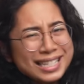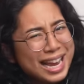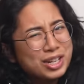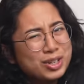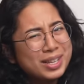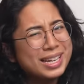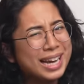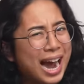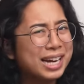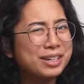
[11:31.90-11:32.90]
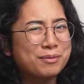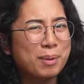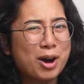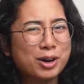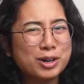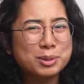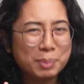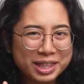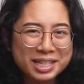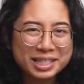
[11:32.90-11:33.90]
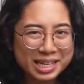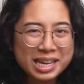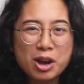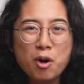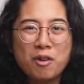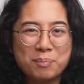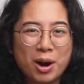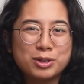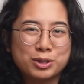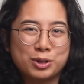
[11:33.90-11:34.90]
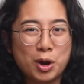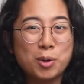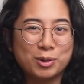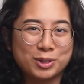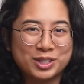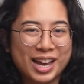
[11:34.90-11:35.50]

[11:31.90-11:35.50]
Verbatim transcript: It is actually kind of bonkers, but the CEO of Barnes & Noble